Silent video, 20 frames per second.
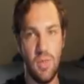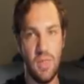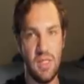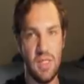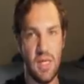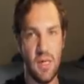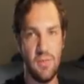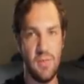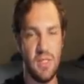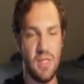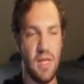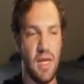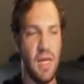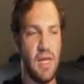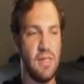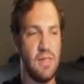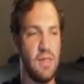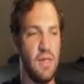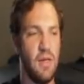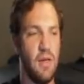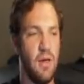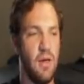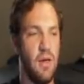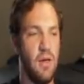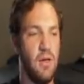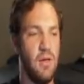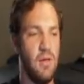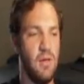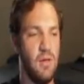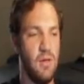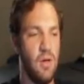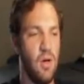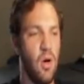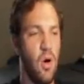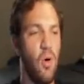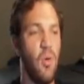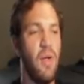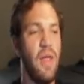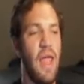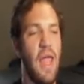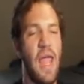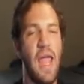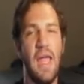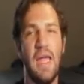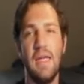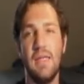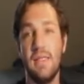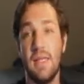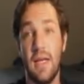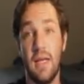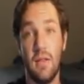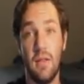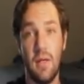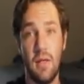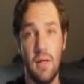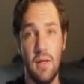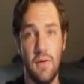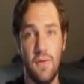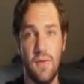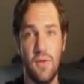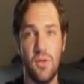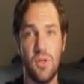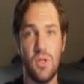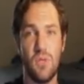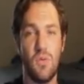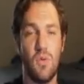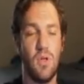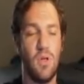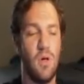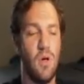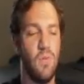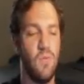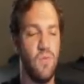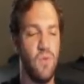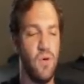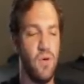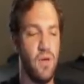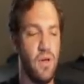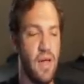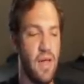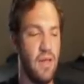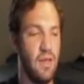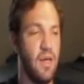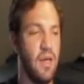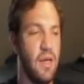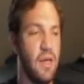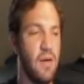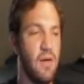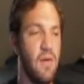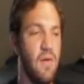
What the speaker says: be tempting as like an okay daily if you just want comfort and like